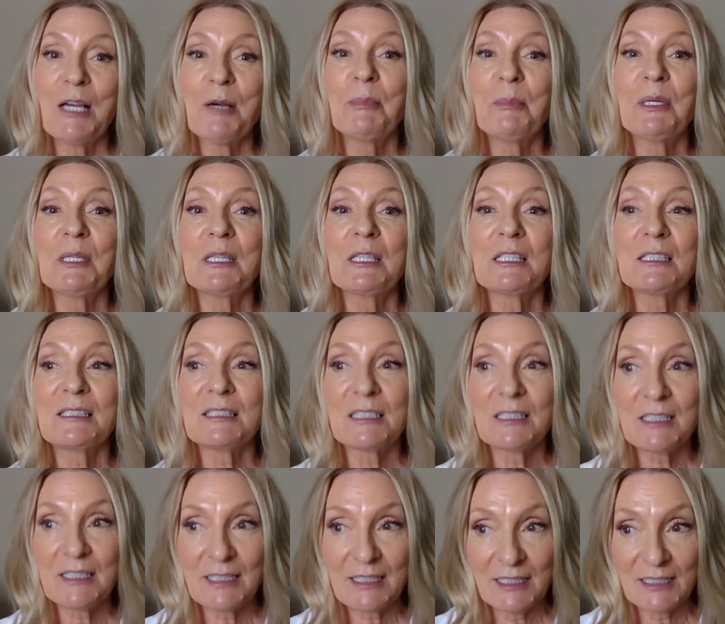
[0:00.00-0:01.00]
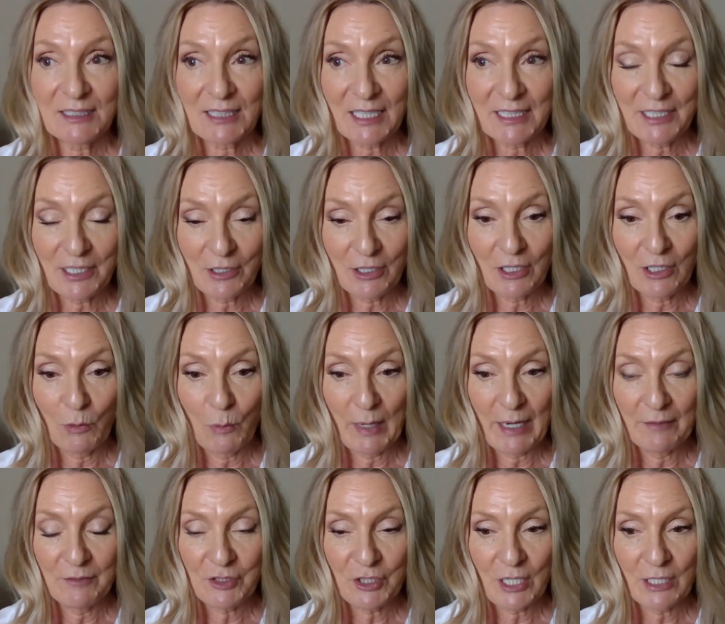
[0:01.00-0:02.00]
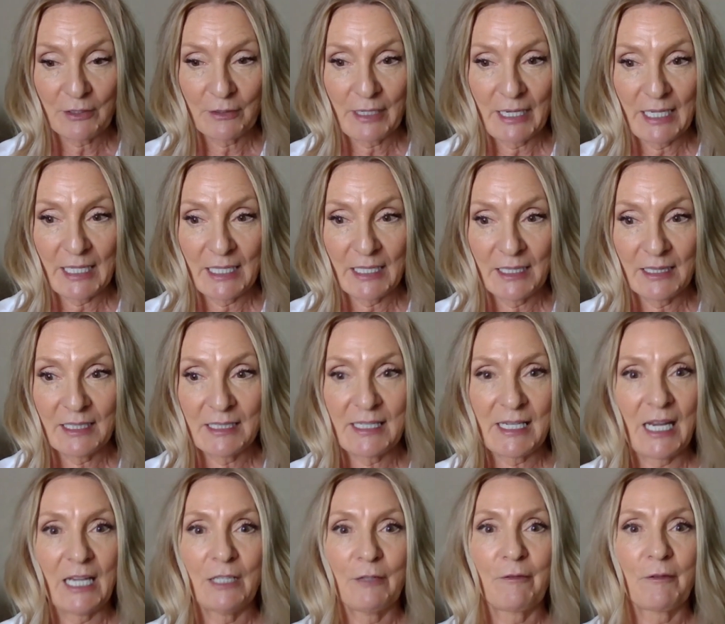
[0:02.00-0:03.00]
but the sidereal way of generating the data